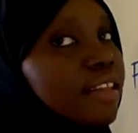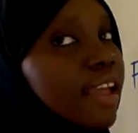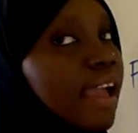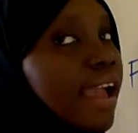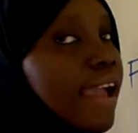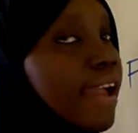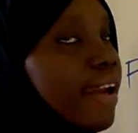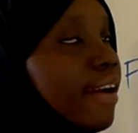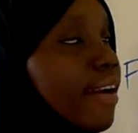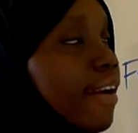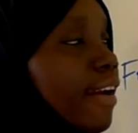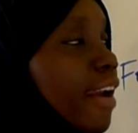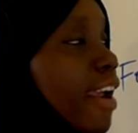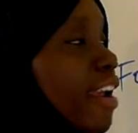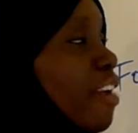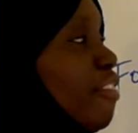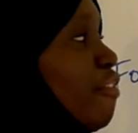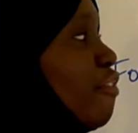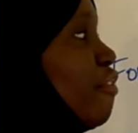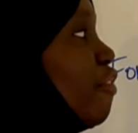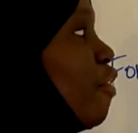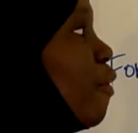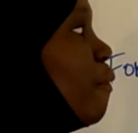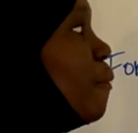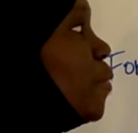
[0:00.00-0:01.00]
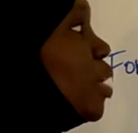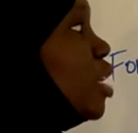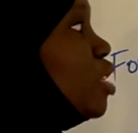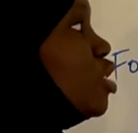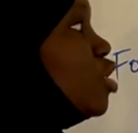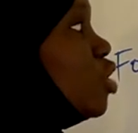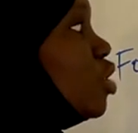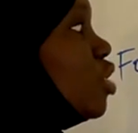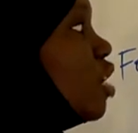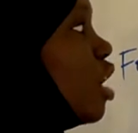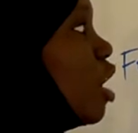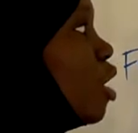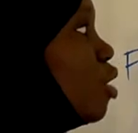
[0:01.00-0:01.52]
the rain
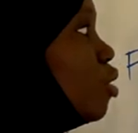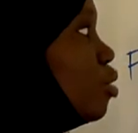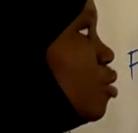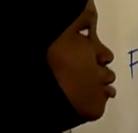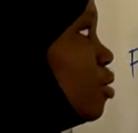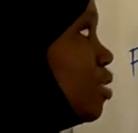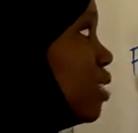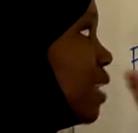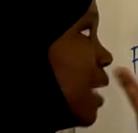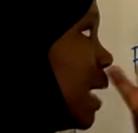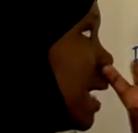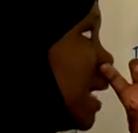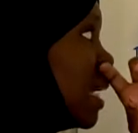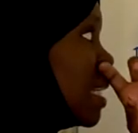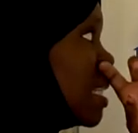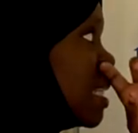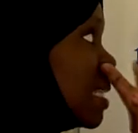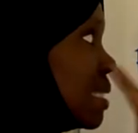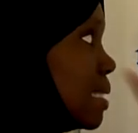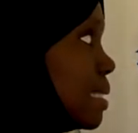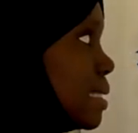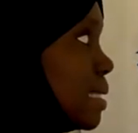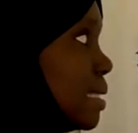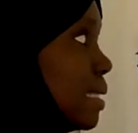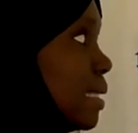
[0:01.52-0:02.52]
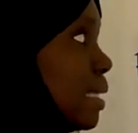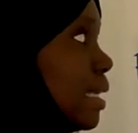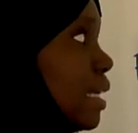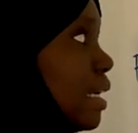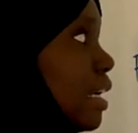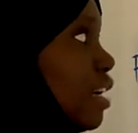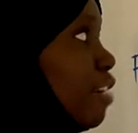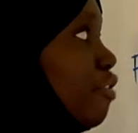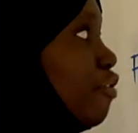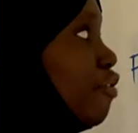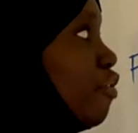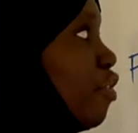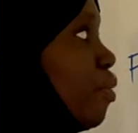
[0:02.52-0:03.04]
formation. How do they assist in the
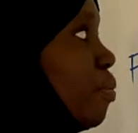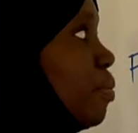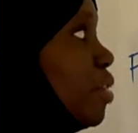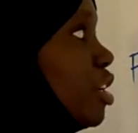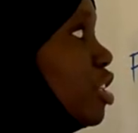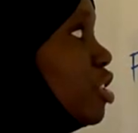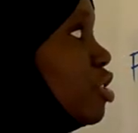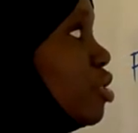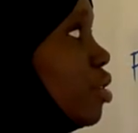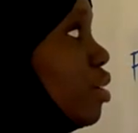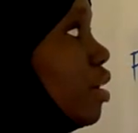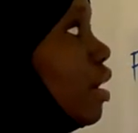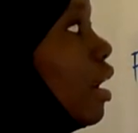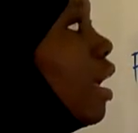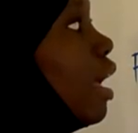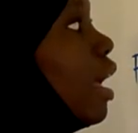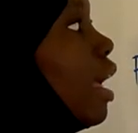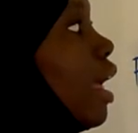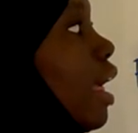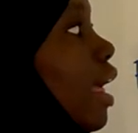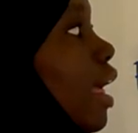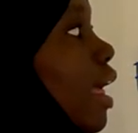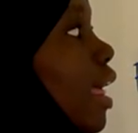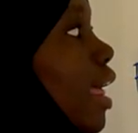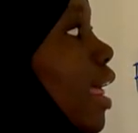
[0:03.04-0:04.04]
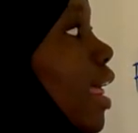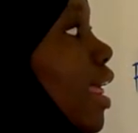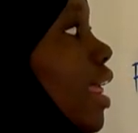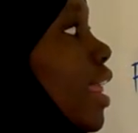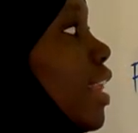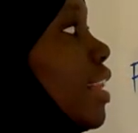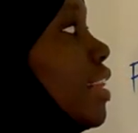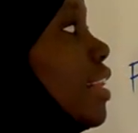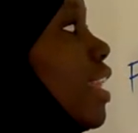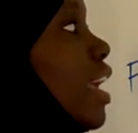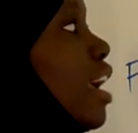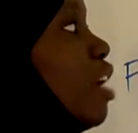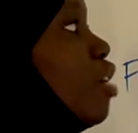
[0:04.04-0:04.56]
rain formation?
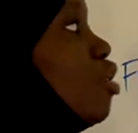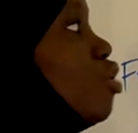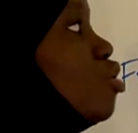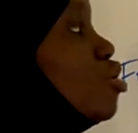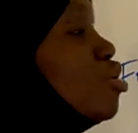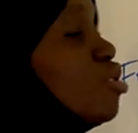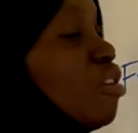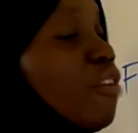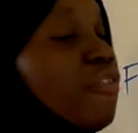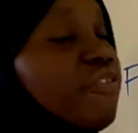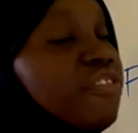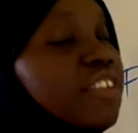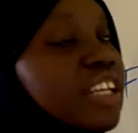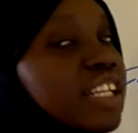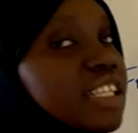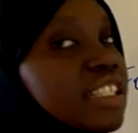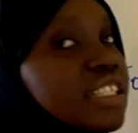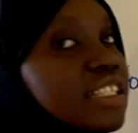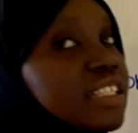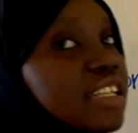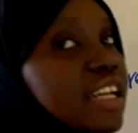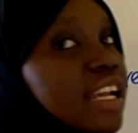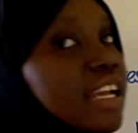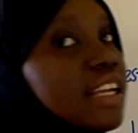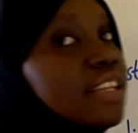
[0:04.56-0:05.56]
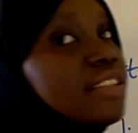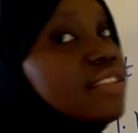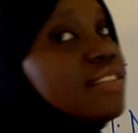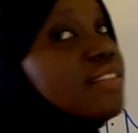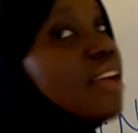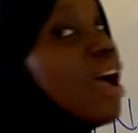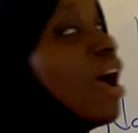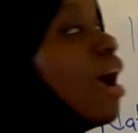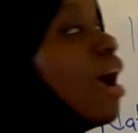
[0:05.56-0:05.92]
The roots of the trees